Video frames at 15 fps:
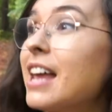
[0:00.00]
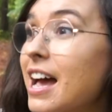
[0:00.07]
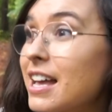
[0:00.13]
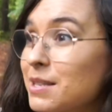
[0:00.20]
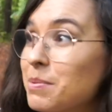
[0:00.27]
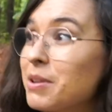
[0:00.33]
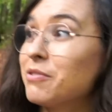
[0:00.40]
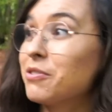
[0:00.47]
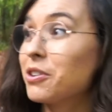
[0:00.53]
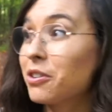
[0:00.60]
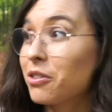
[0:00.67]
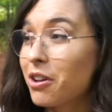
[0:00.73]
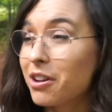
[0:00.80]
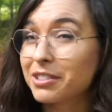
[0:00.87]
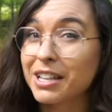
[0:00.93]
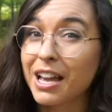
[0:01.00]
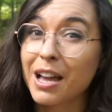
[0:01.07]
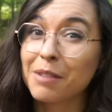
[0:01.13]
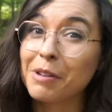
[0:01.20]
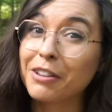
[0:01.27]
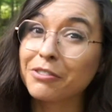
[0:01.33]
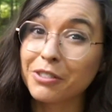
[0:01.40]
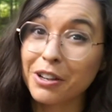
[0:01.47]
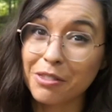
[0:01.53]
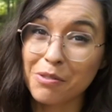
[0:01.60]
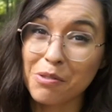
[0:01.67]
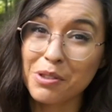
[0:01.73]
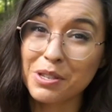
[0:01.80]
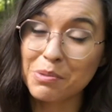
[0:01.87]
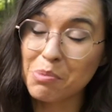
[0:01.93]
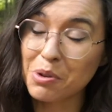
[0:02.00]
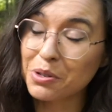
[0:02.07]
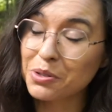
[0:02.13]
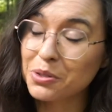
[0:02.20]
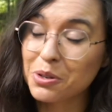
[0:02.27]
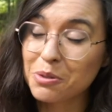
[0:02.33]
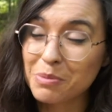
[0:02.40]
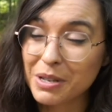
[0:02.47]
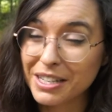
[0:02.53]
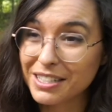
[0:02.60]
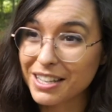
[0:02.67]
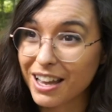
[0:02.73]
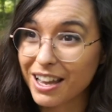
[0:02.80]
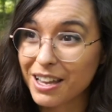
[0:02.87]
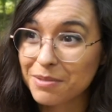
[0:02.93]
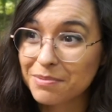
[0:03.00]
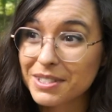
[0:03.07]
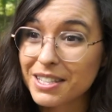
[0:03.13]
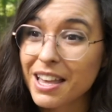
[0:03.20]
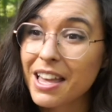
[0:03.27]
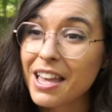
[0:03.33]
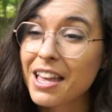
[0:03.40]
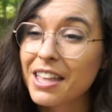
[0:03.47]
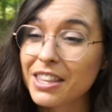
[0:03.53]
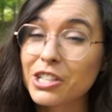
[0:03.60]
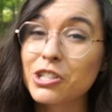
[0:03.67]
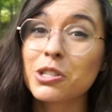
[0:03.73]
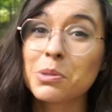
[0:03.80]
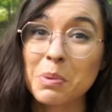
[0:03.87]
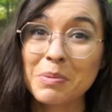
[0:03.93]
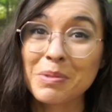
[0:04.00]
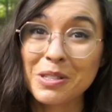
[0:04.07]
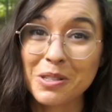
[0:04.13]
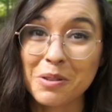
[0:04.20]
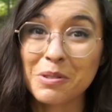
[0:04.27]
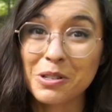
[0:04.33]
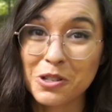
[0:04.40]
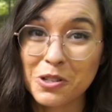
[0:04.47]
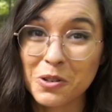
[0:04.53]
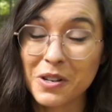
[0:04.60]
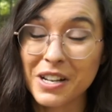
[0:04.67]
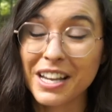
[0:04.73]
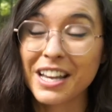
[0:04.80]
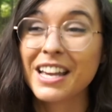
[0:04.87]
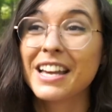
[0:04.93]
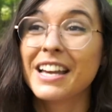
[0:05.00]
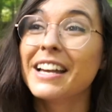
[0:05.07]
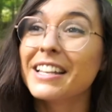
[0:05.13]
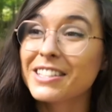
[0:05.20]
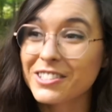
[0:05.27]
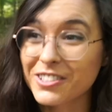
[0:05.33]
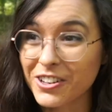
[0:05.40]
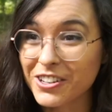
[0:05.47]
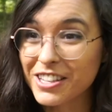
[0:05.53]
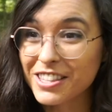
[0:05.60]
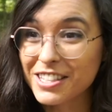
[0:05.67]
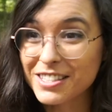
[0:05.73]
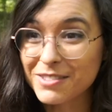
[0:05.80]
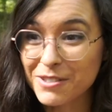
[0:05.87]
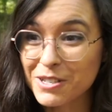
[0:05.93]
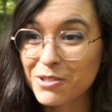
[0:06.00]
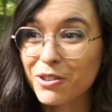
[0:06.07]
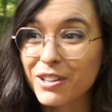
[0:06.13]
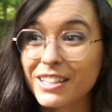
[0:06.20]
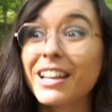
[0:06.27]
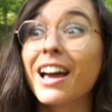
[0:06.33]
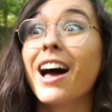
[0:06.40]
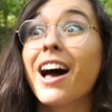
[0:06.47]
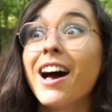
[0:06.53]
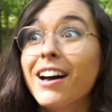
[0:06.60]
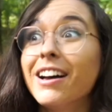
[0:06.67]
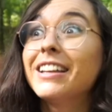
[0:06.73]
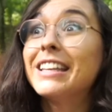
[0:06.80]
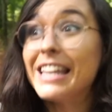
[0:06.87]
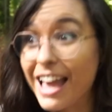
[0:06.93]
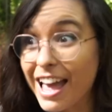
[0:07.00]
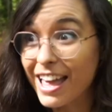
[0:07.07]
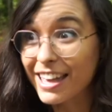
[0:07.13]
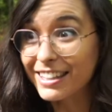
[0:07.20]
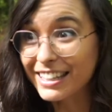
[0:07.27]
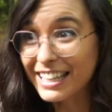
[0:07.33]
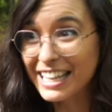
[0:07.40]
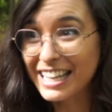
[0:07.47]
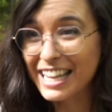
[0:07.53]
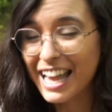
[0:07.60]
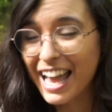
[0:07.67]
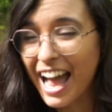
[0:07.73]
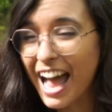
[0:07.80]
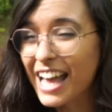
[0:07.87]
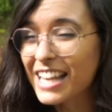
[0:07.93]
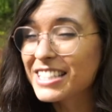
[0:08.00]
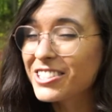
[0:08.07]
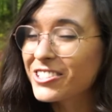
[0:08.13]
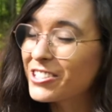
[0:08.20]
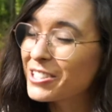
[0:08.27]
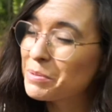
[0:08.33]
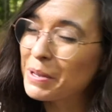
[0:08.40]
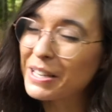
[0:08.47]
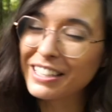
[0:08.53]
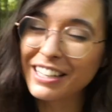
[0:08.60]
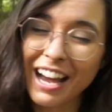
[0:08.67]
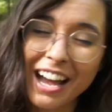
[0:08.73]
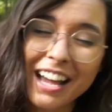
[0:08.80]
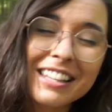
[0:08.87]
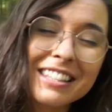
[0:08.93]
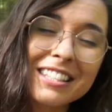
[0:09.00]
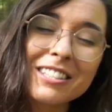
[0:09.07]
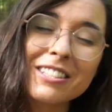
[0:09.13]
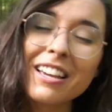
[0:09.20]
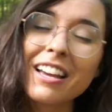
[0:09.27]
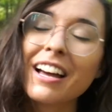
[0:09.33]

has been for a long time. I've read through these books too many times. They just bring me so much joy, and starting this reread again has just been, it's